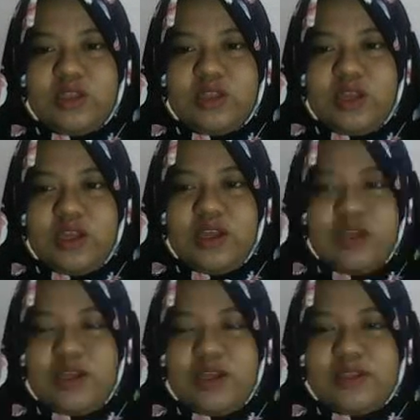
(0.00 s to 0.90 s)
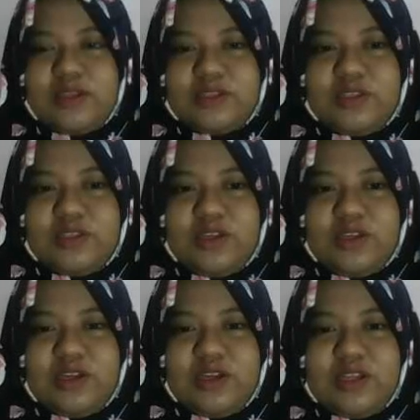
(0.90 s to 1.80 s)
and
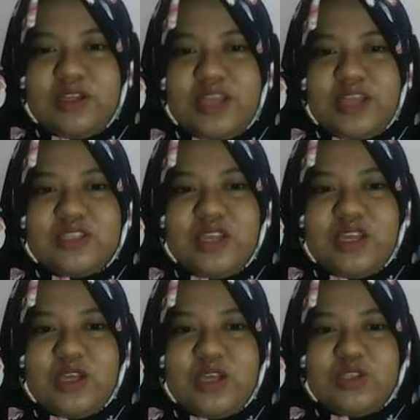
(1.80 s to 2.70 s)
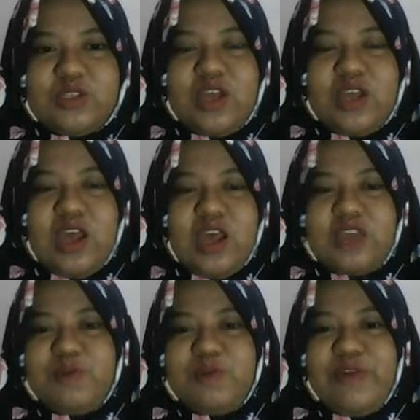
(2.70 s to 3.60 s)
the next is
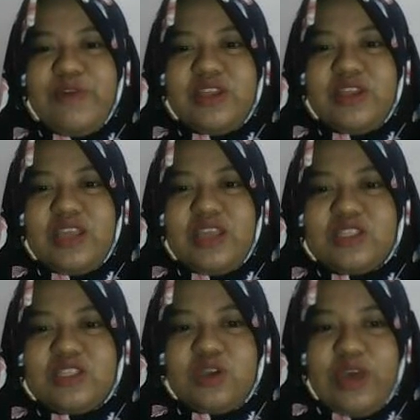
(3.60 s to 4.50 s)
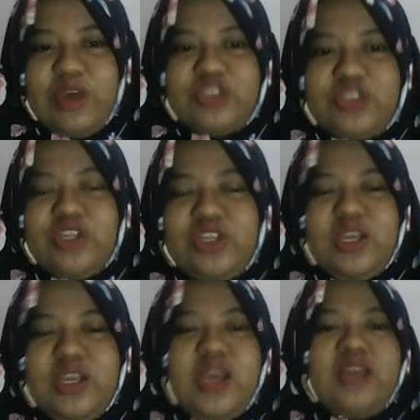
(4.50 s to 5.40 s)
exploring text cohesion.
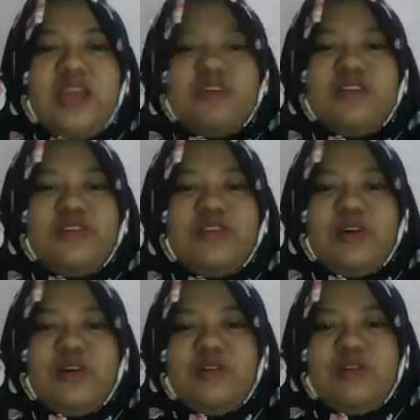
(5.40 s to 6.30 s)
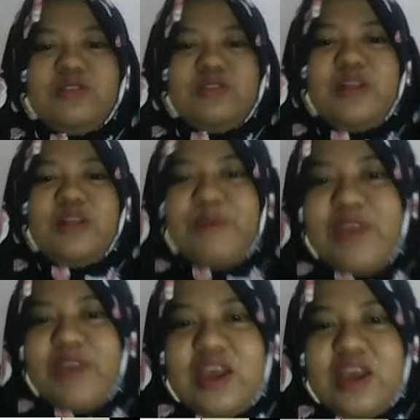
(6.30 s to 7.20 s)
In these articles,
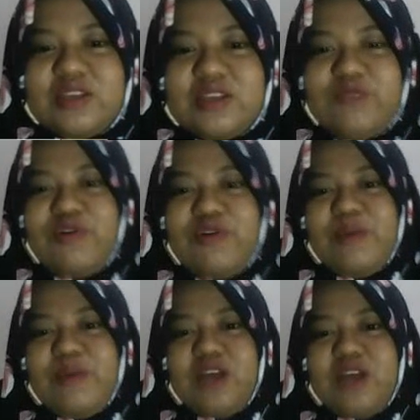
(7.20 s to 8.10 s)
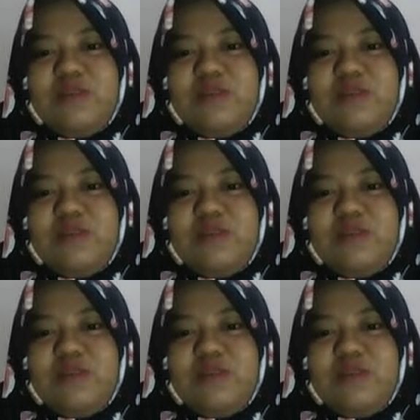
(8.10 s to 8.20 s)
Delmeric has informed us